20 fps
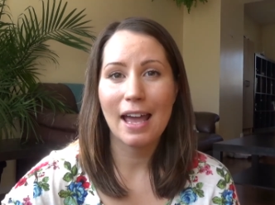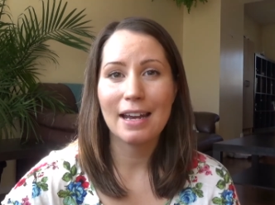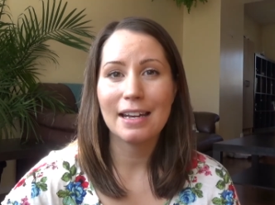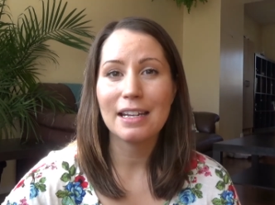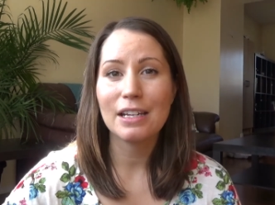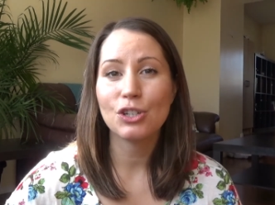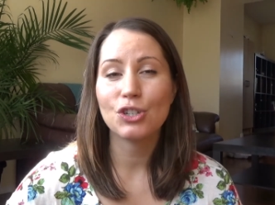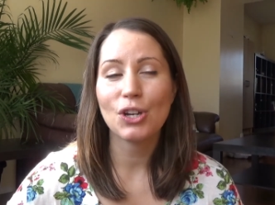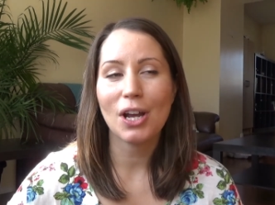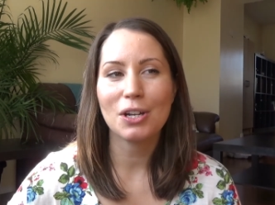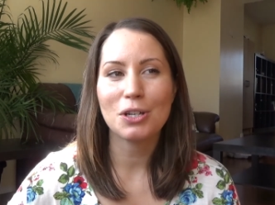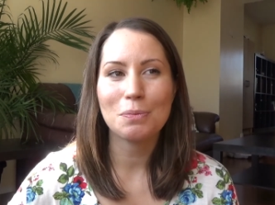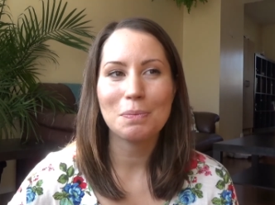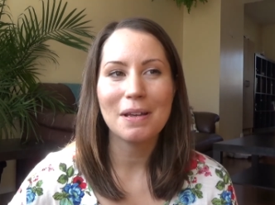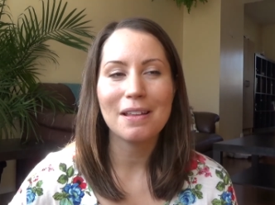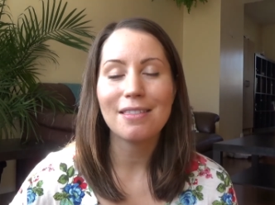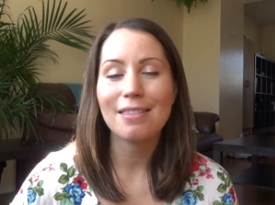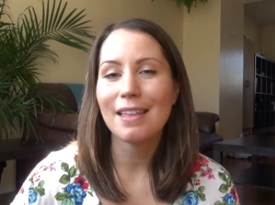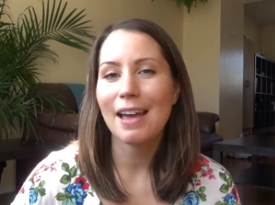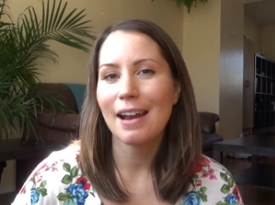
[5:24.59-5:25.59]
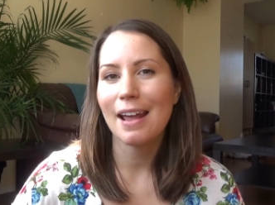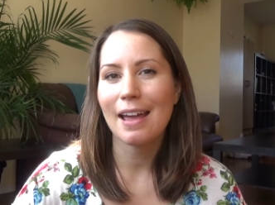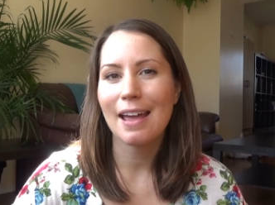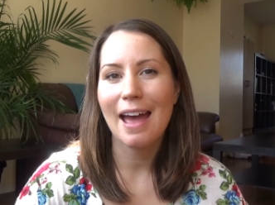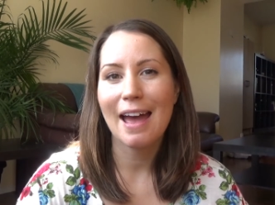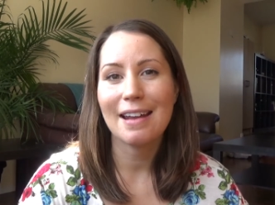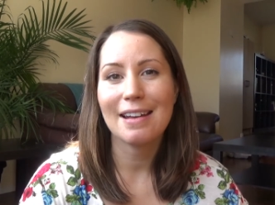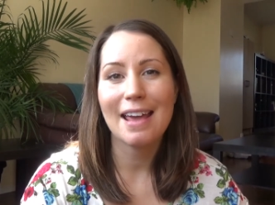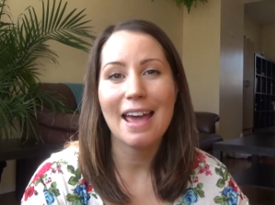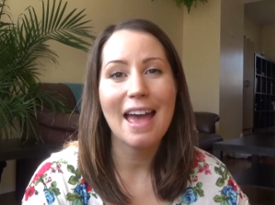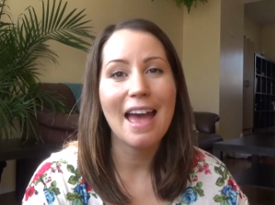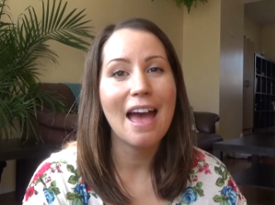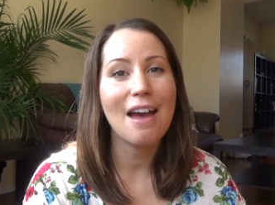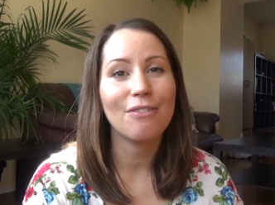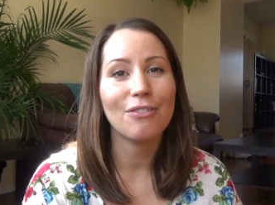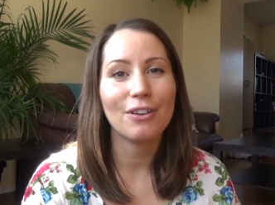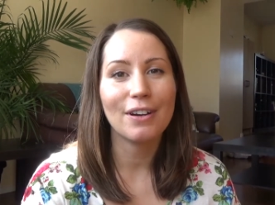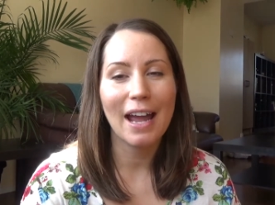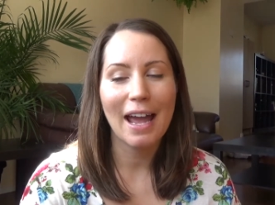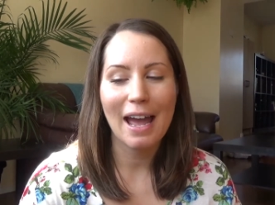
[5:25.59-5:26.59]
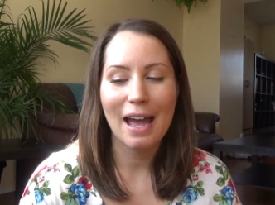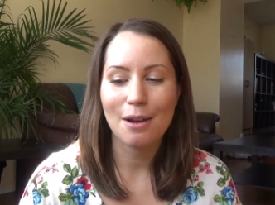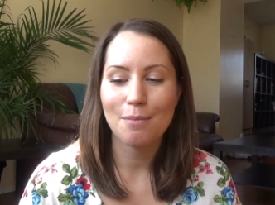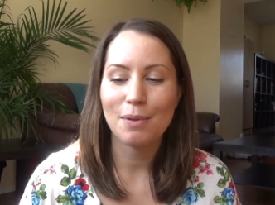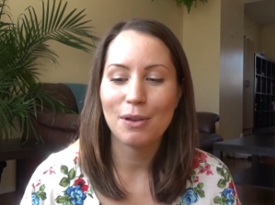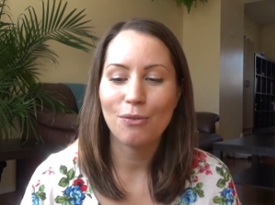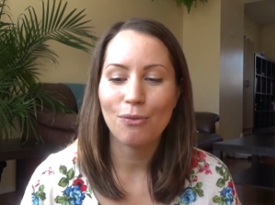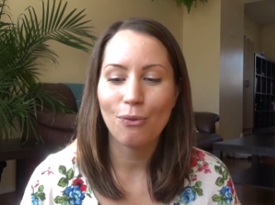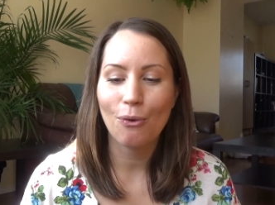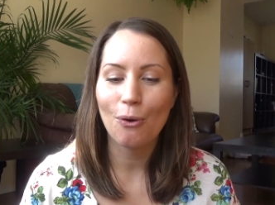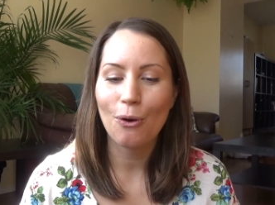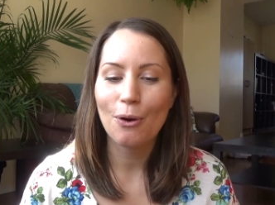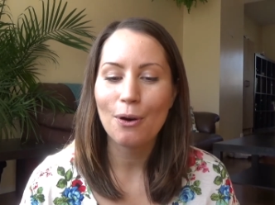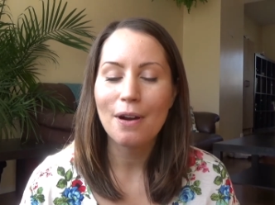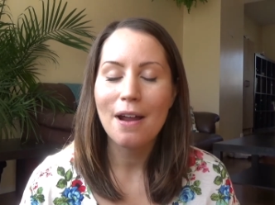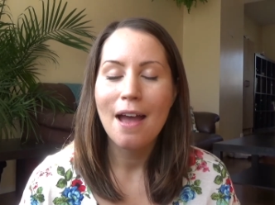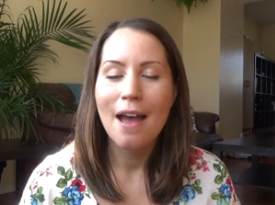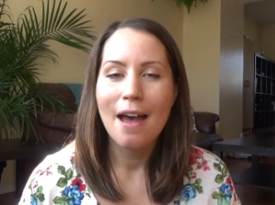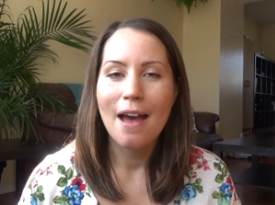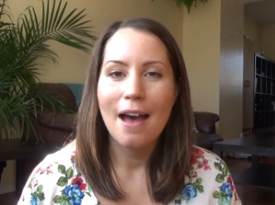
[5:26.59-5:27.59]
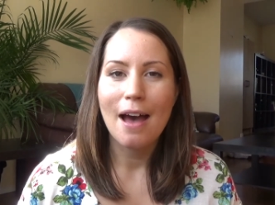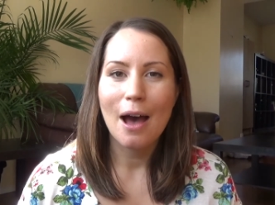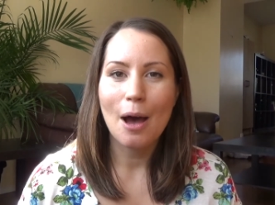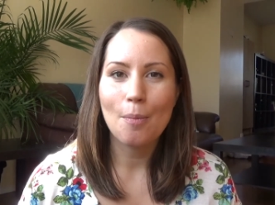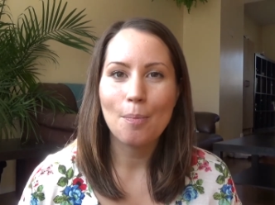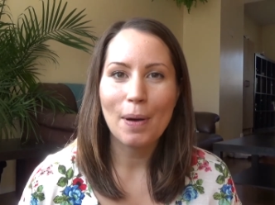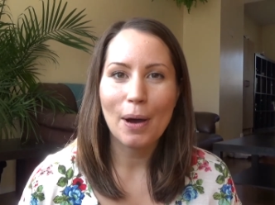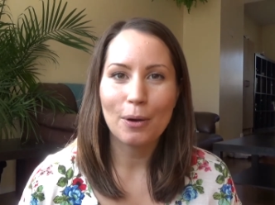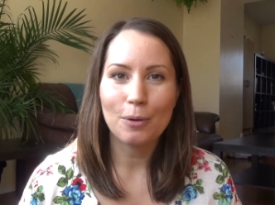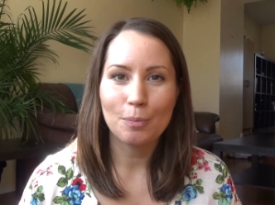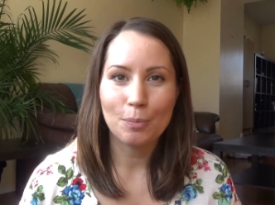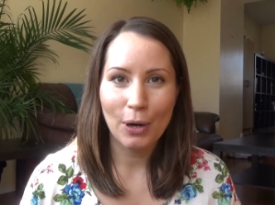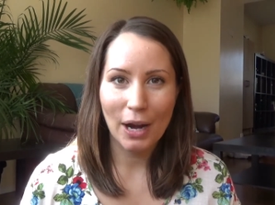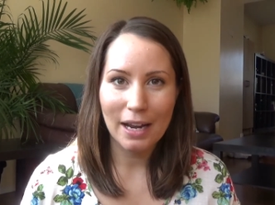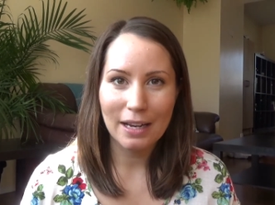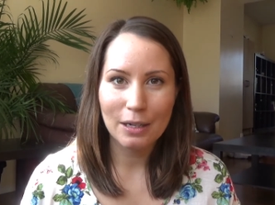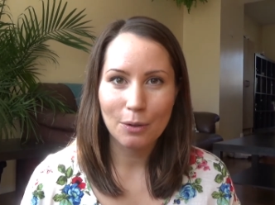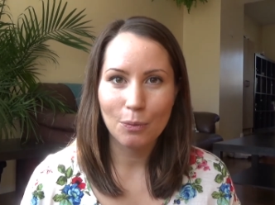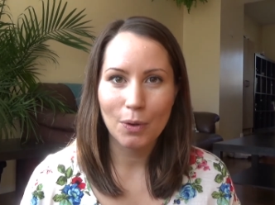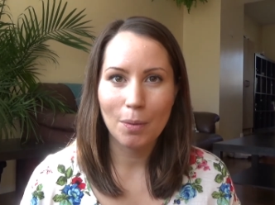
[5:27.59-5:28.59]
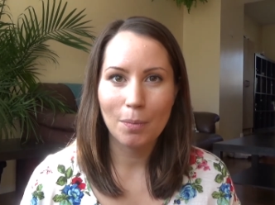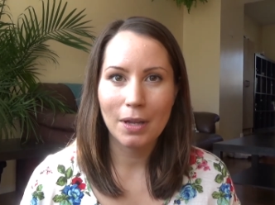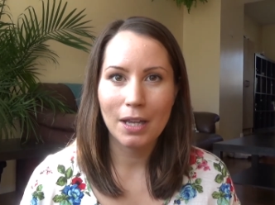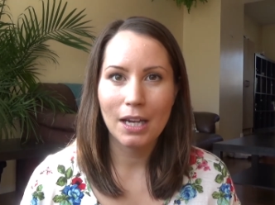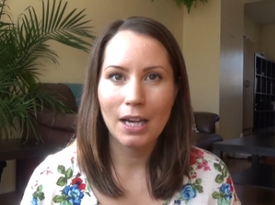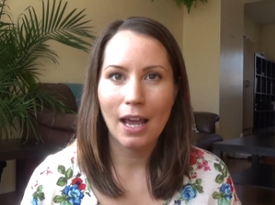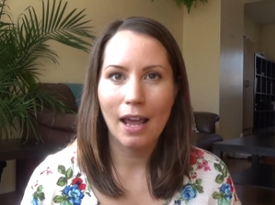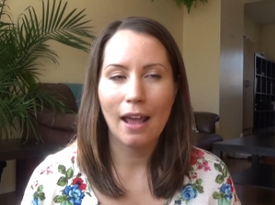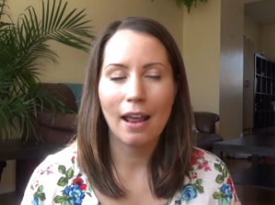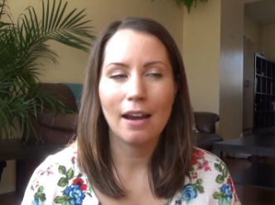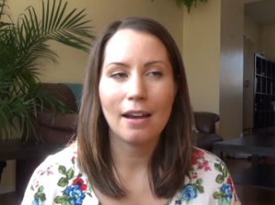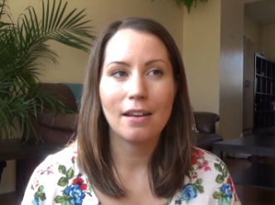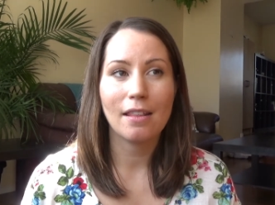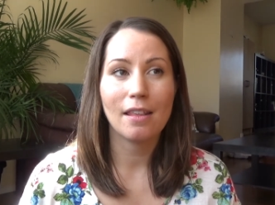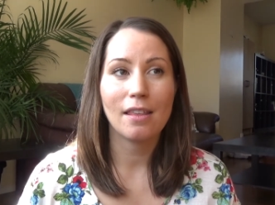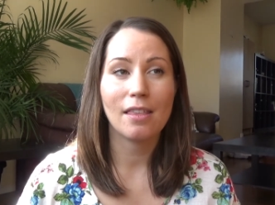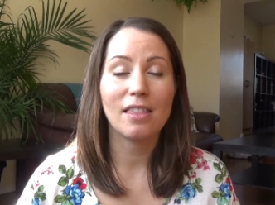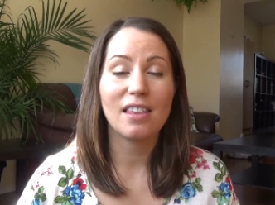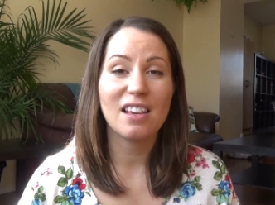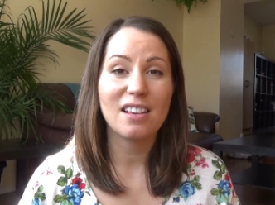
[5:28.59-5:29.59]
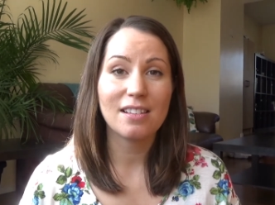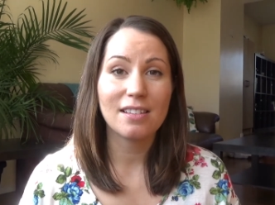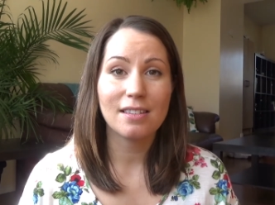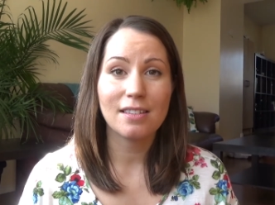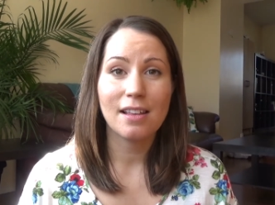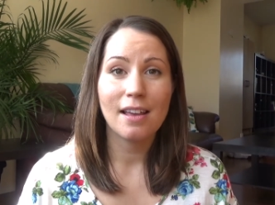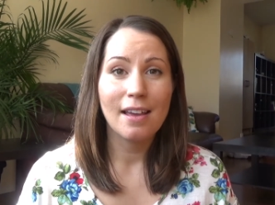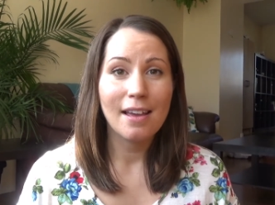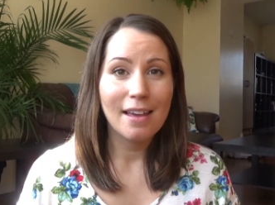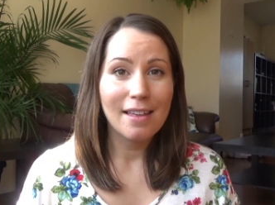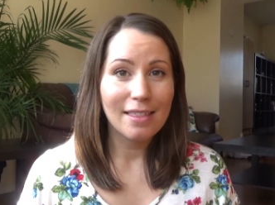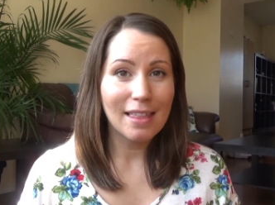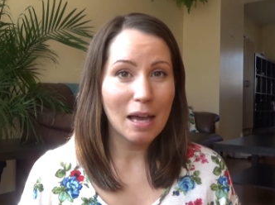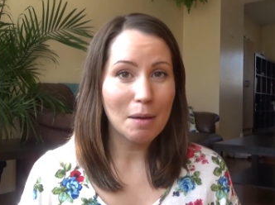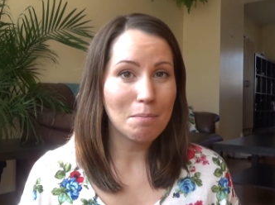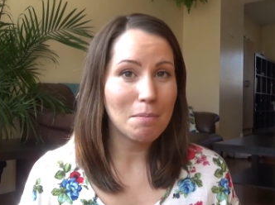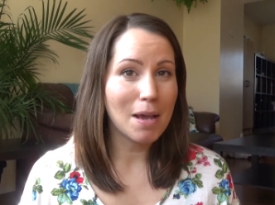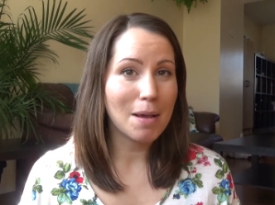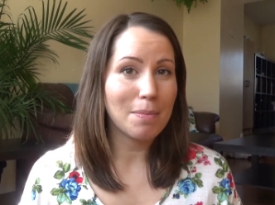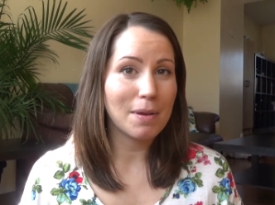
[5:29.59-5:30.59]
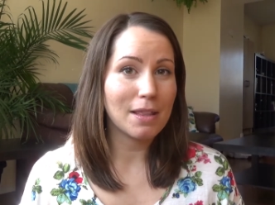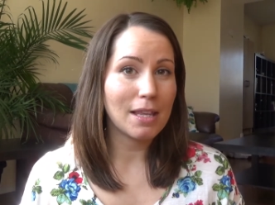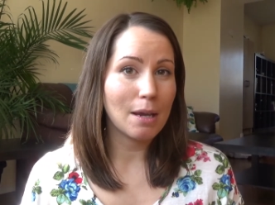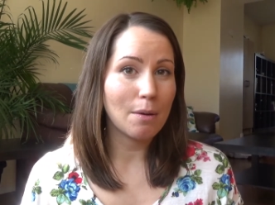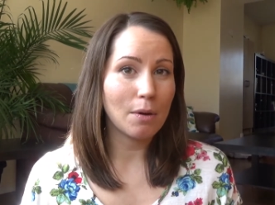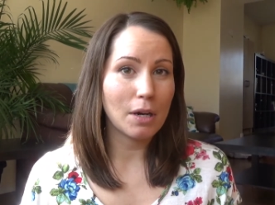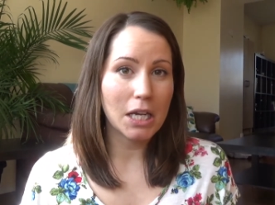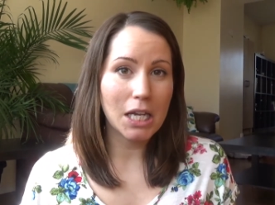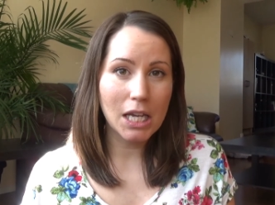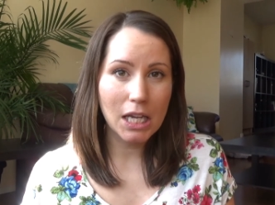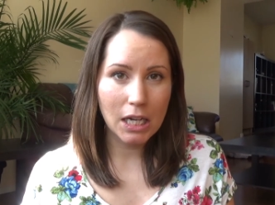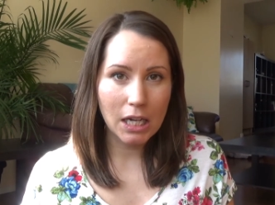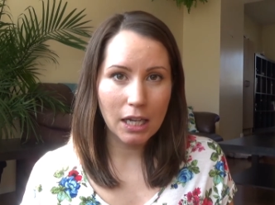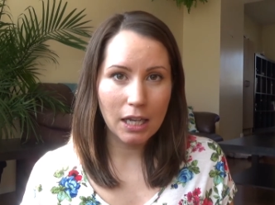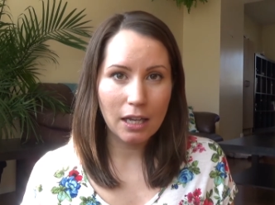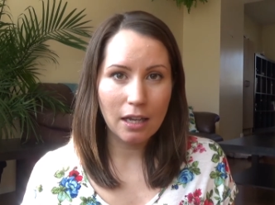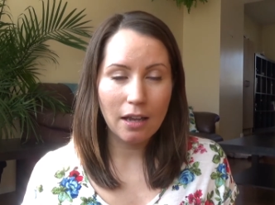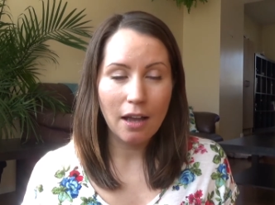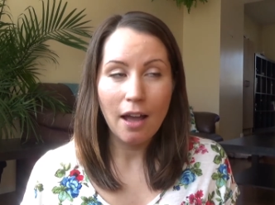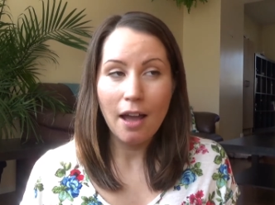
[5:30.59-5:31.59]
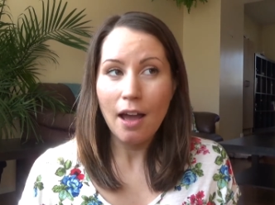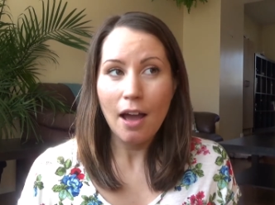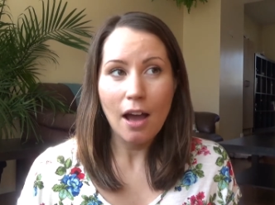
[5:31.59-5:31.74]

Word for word: Any judgment that I had ever had before about pregnant women and the things that maybe they were eating,